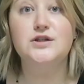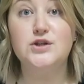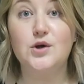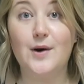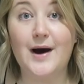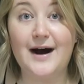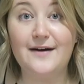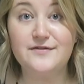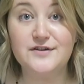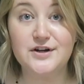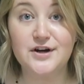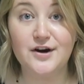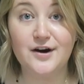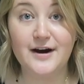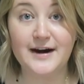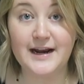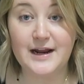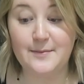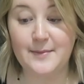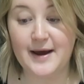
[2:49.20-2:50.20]
So after
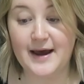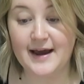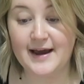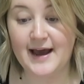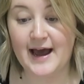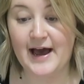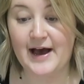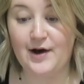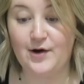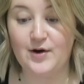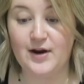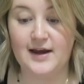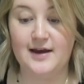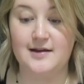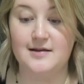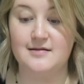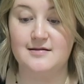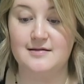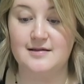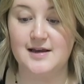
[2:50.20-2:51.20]
creating my account,
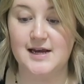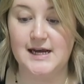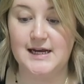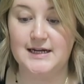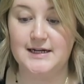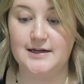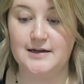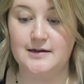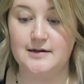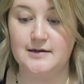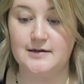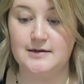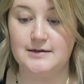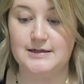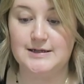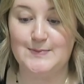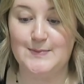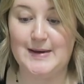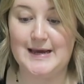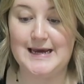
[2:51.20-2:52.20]
it
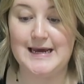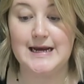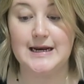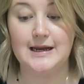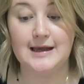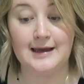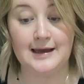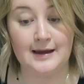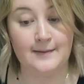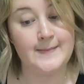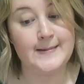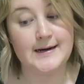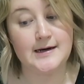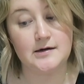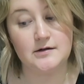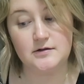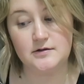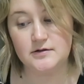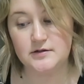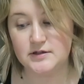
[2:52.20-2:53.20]
sent me an
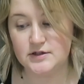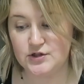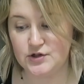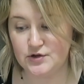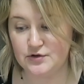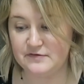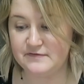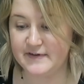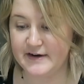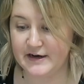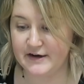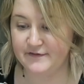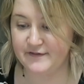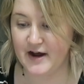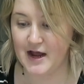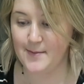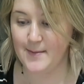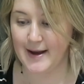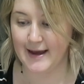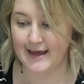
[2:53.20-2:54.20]
email to
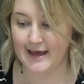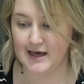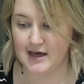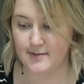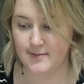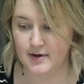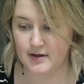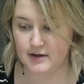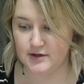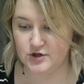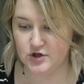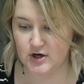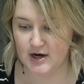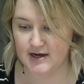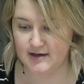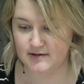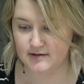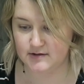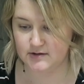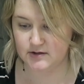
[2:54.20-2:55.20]
verify my email
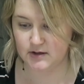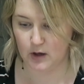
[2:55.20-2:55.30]
address.